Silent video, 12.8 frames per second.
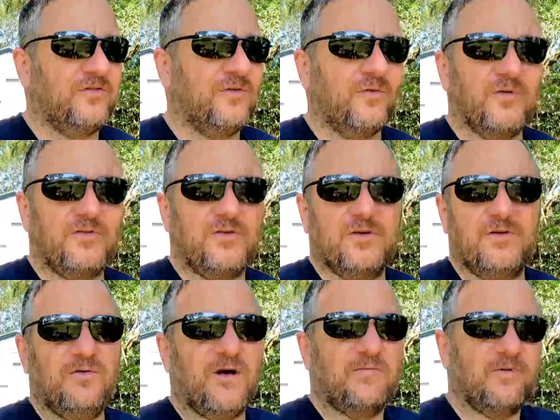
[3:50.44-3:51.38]
shorts
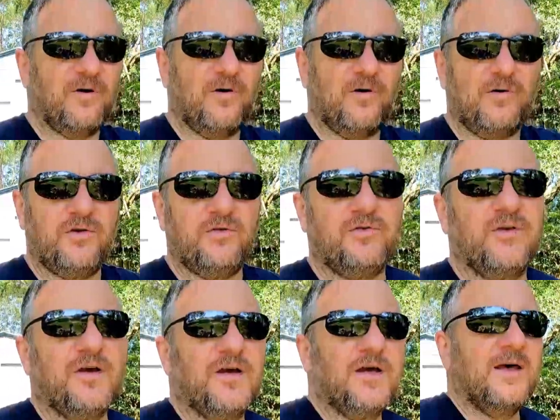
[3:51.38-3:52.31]
and you have a huge
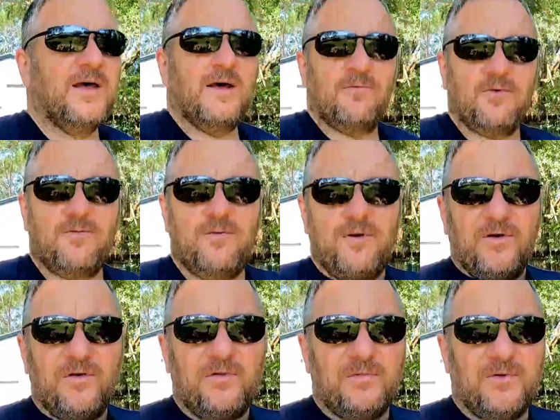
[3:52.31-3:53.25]
what if you can
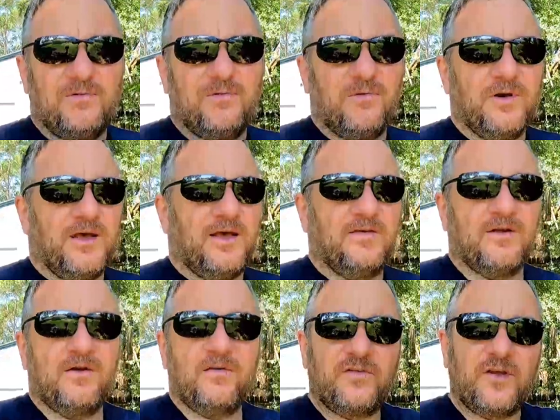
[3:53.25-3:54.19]
go three or four days i
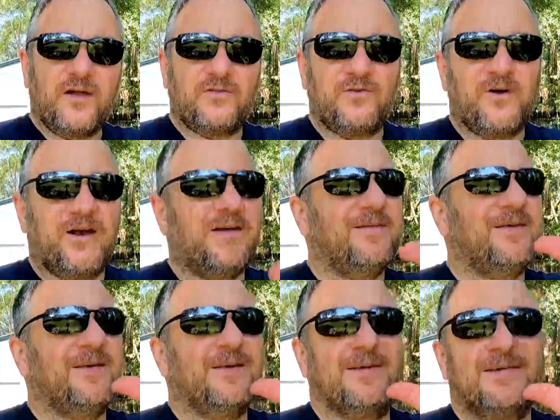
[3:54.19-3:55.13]
know it sounds
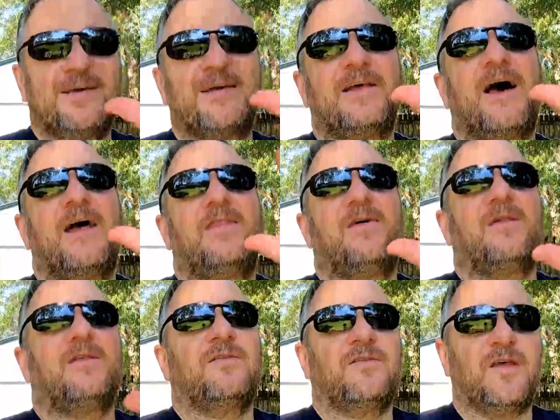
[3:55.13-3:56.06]
crazy and disgusting i
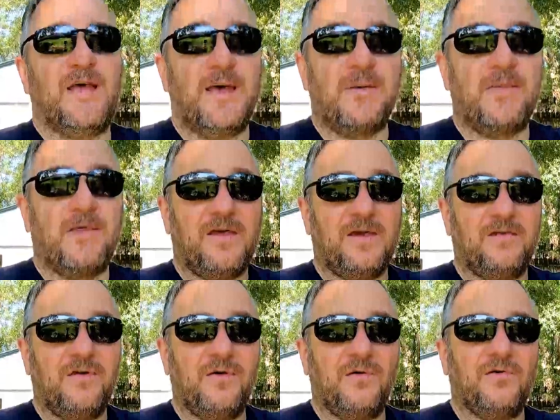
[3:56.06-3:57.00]
thought the same thing
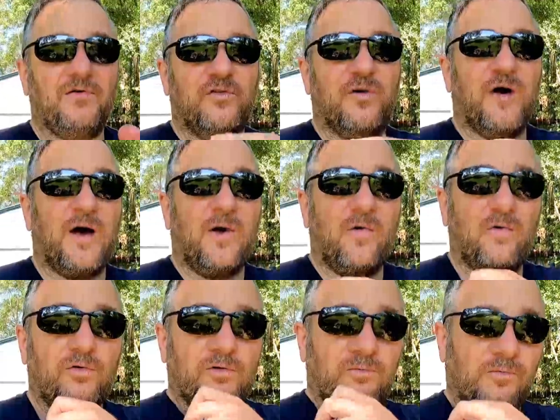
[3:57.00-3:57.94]
too so i
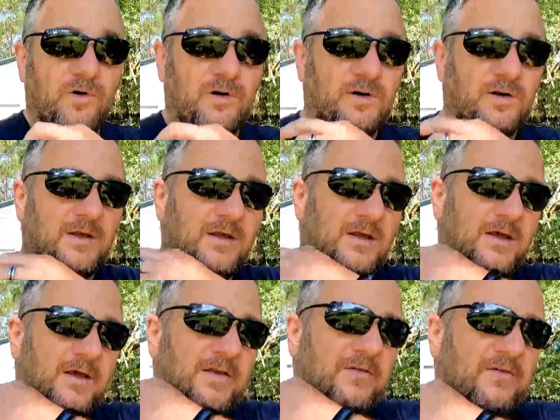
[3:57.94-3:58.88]
ordered one
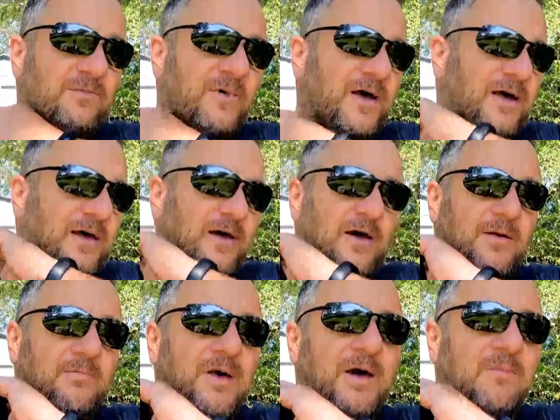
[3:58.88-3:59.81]
this is by
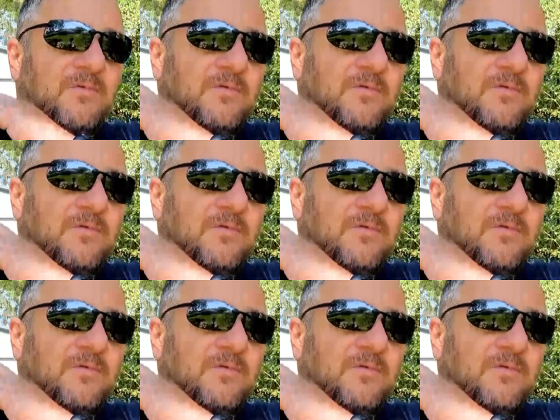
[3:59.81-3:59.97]
unbound